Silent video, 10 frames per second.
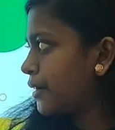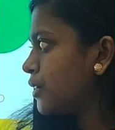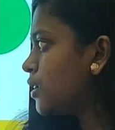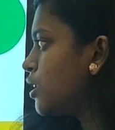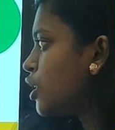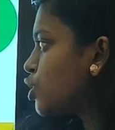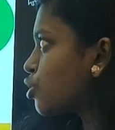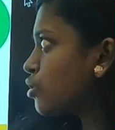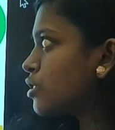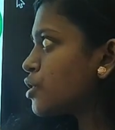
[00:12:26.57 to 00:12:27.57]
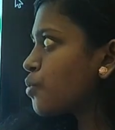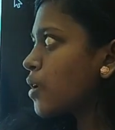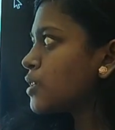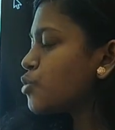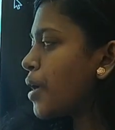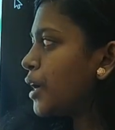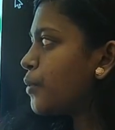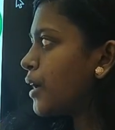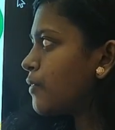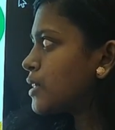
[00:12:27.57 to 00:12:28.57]
So this was the 2021
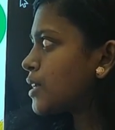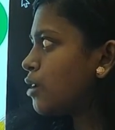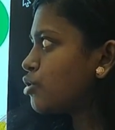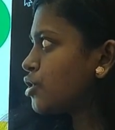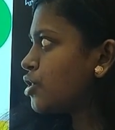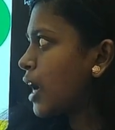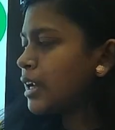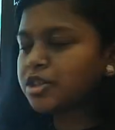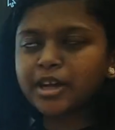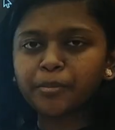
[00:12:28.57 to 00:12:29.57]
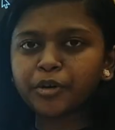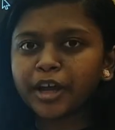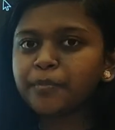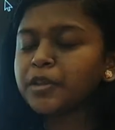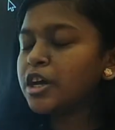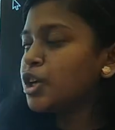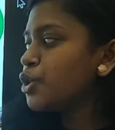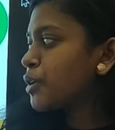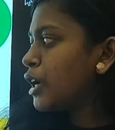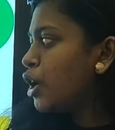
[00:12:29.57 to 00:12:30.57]
Solution Challenge Demo Day. You can
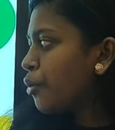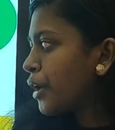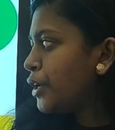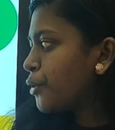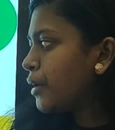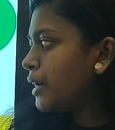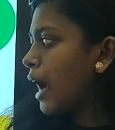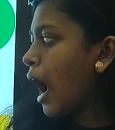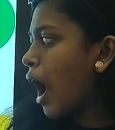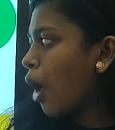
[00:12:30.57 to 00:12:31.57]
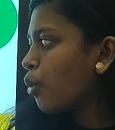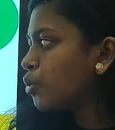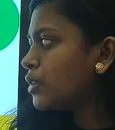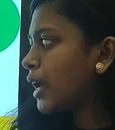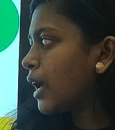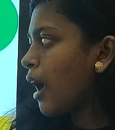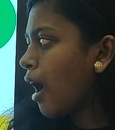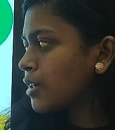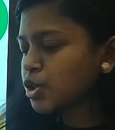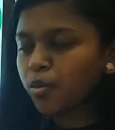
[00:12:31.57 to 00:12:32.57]
look into it, how they ask
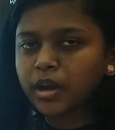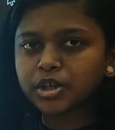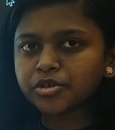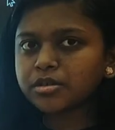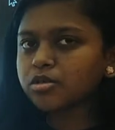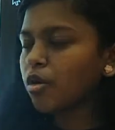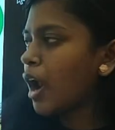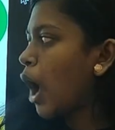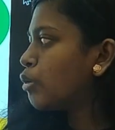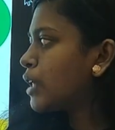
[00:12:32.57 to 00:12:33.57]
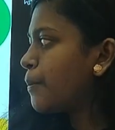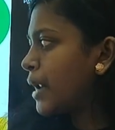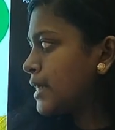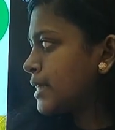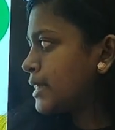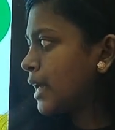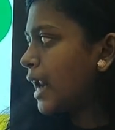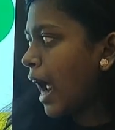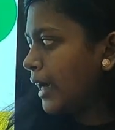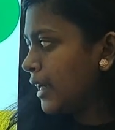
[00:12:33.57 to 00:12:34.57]
questions or how they present their
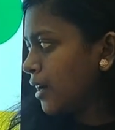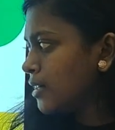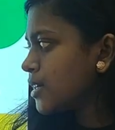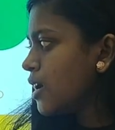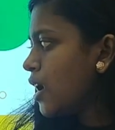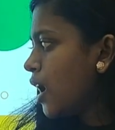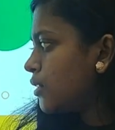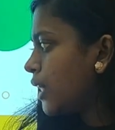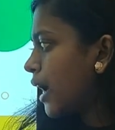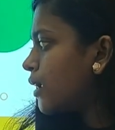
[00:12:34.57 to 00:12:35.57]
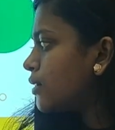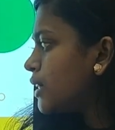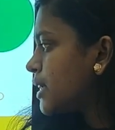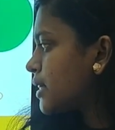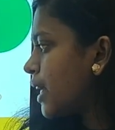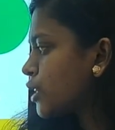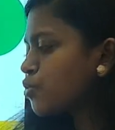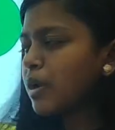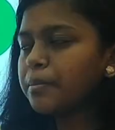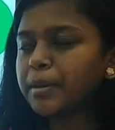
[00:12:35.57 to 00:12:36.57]
ideas. These links will be
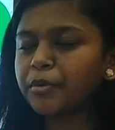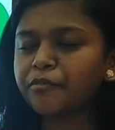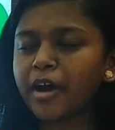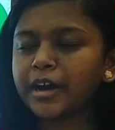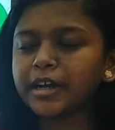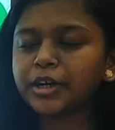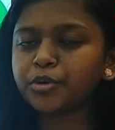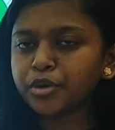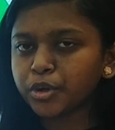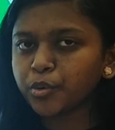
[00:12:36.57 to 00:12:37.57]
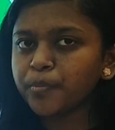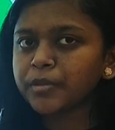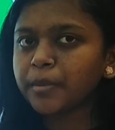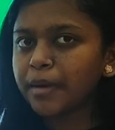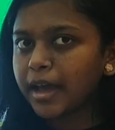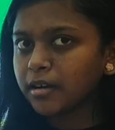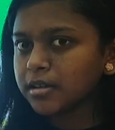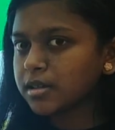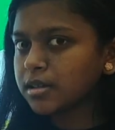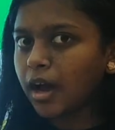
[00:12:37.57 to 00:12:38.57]
provided to you by us
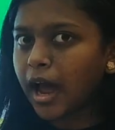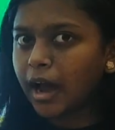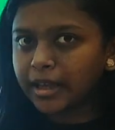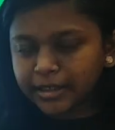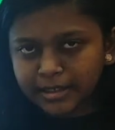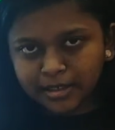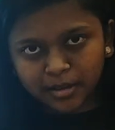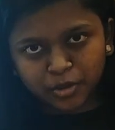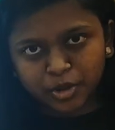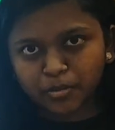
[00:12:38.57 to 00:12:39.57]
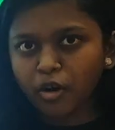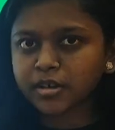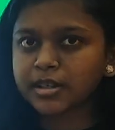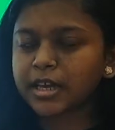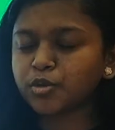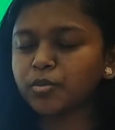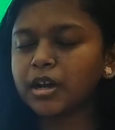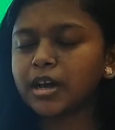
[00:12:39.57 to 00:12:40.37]
in the description box, as well as